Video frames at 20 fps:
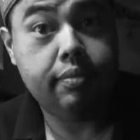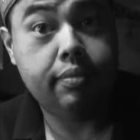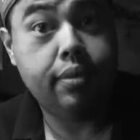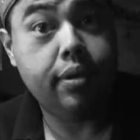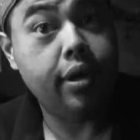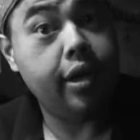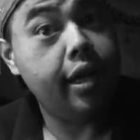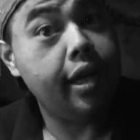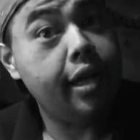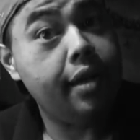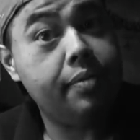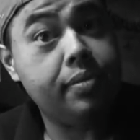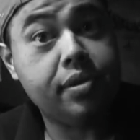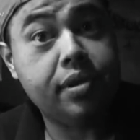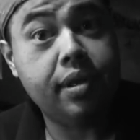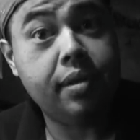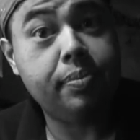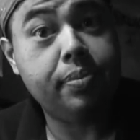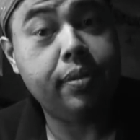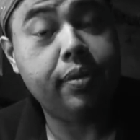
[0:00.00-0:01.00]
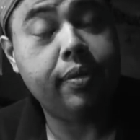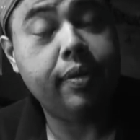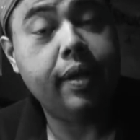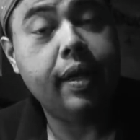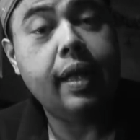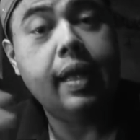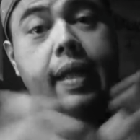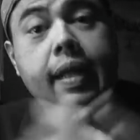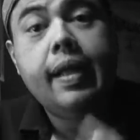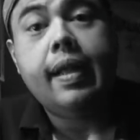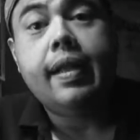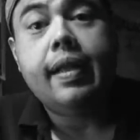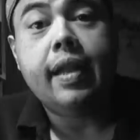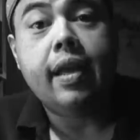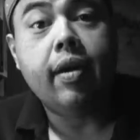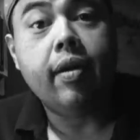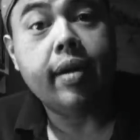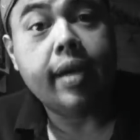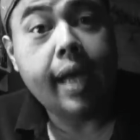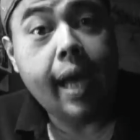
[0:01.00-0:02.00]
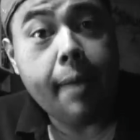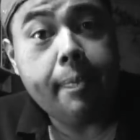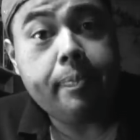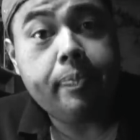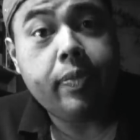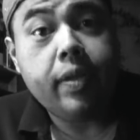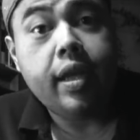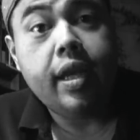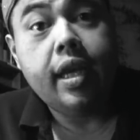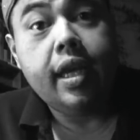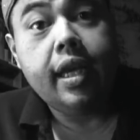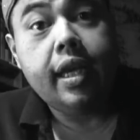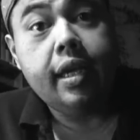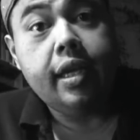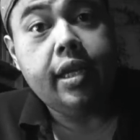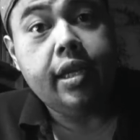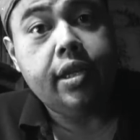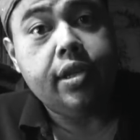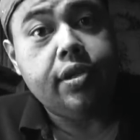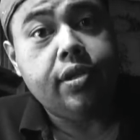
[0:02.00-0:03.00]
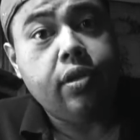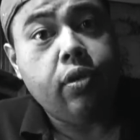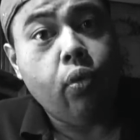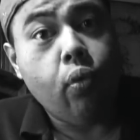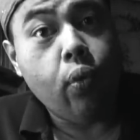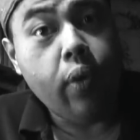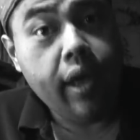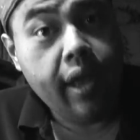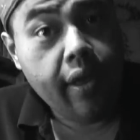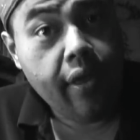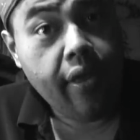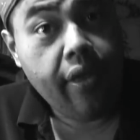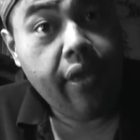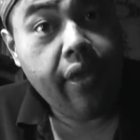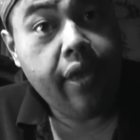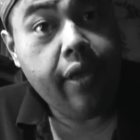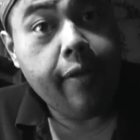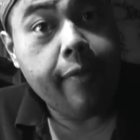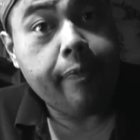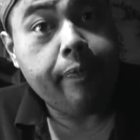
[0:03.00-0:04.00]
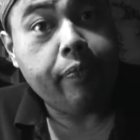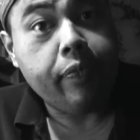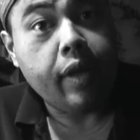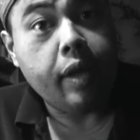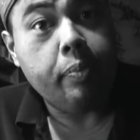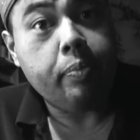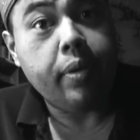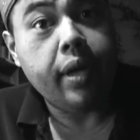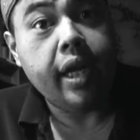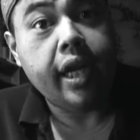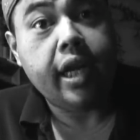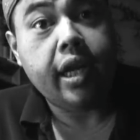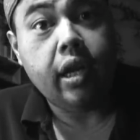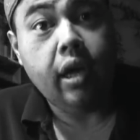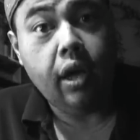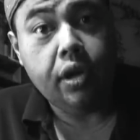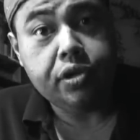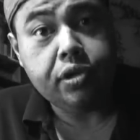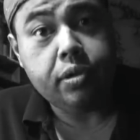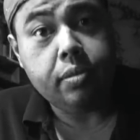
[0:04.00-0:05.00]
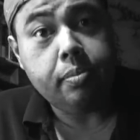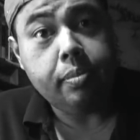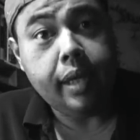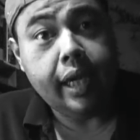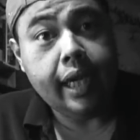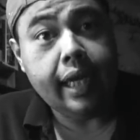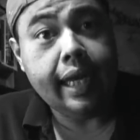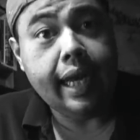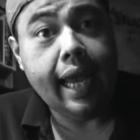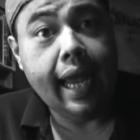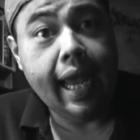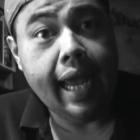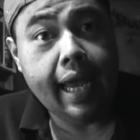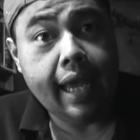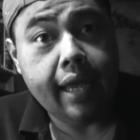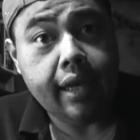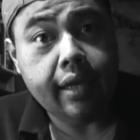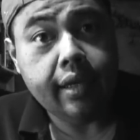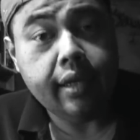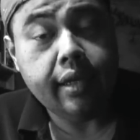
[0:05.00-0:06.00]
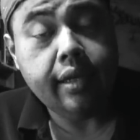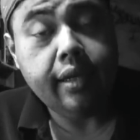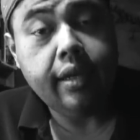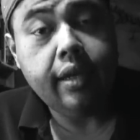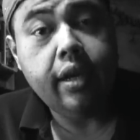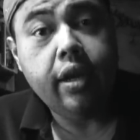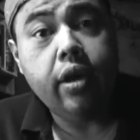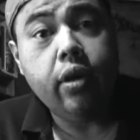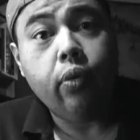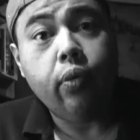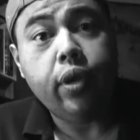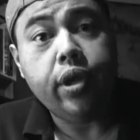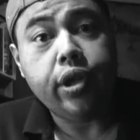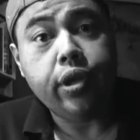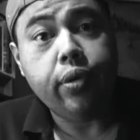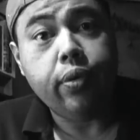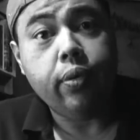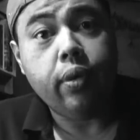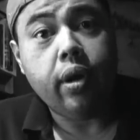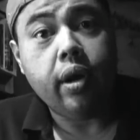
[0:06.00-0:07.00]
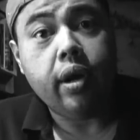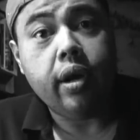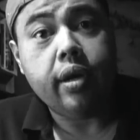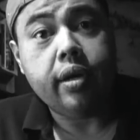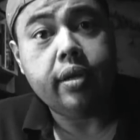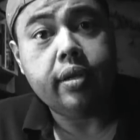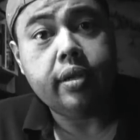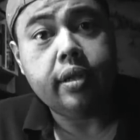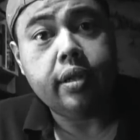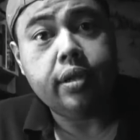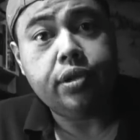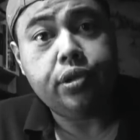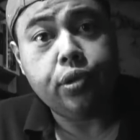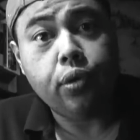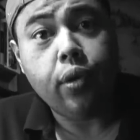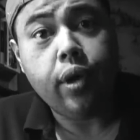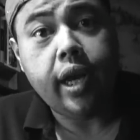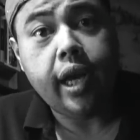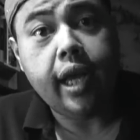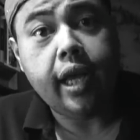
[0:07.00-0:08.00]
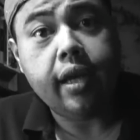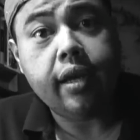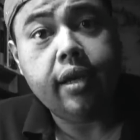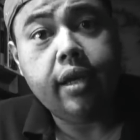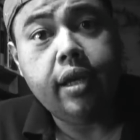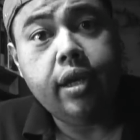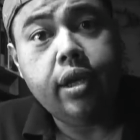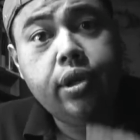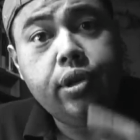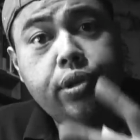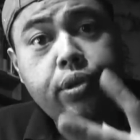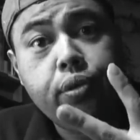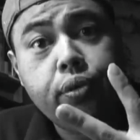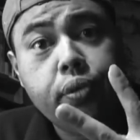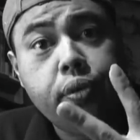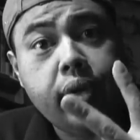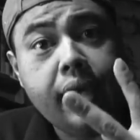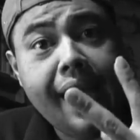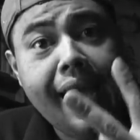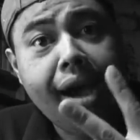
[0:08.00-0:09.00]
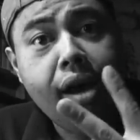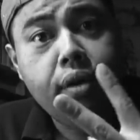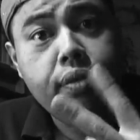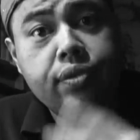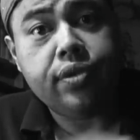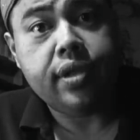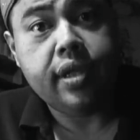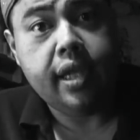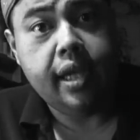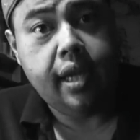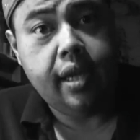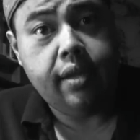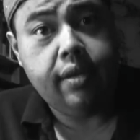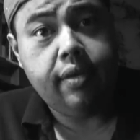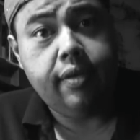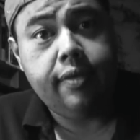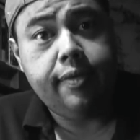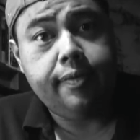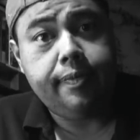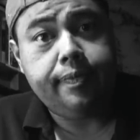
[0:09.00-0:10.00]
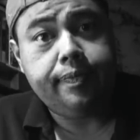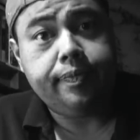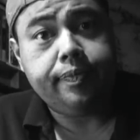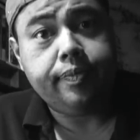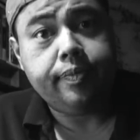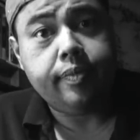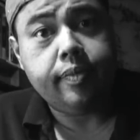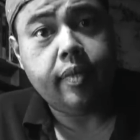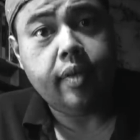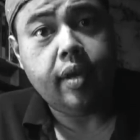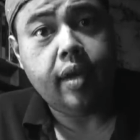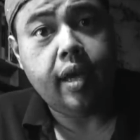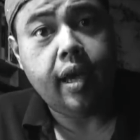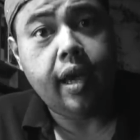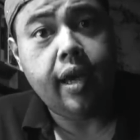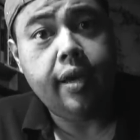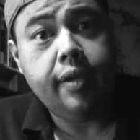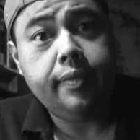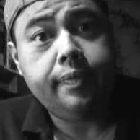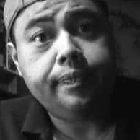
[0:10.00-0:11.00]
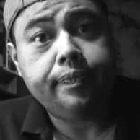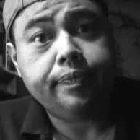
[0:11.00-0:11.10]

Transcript: Pretty damn simple. Now, gap is with, but it could also mean and when you are joining two nouns together. Okay?